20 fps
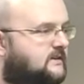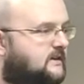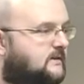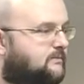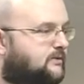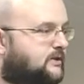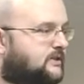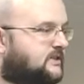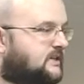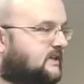It
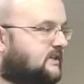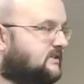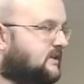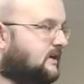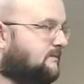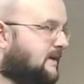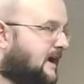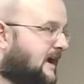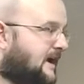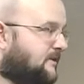proceeds in
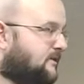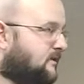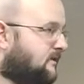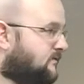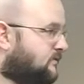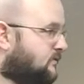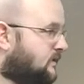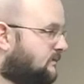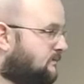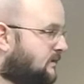a pattern
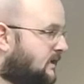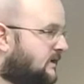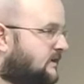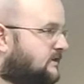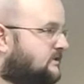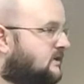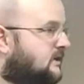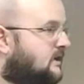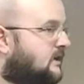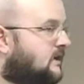of 3
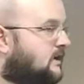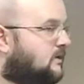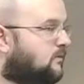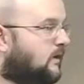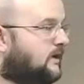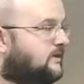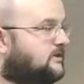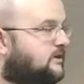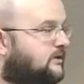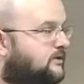plagues.
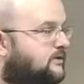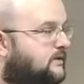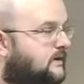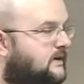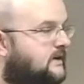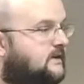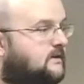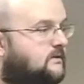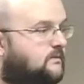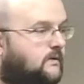1, 2,
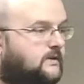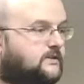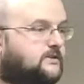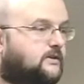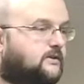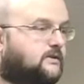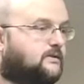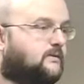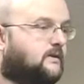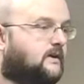3, 1,
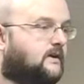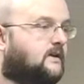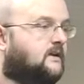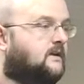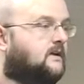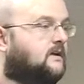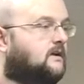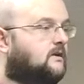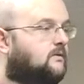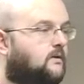2, 3,
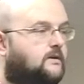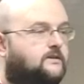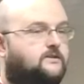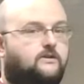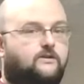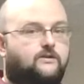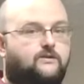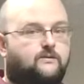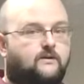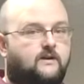1,
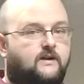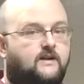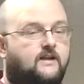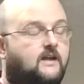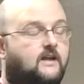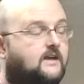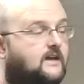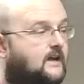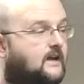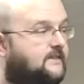2, 3,
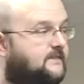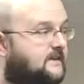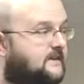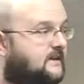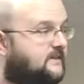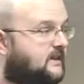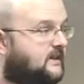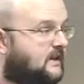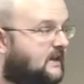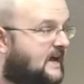and
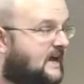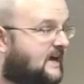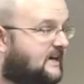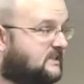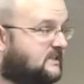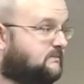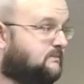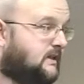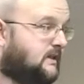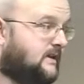then the
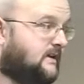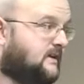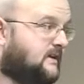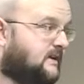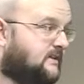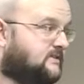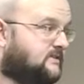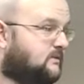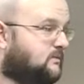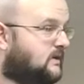last plague
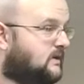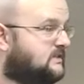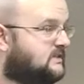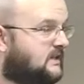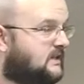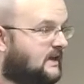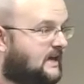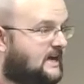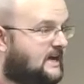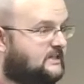hits. And what's
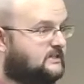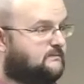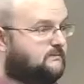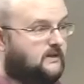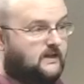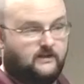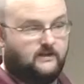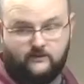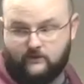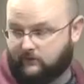the last
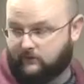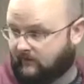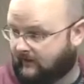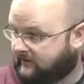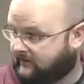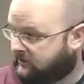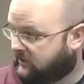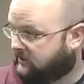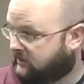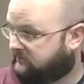plague? The
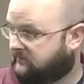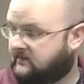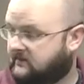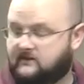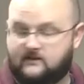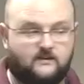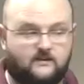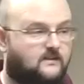great judgment?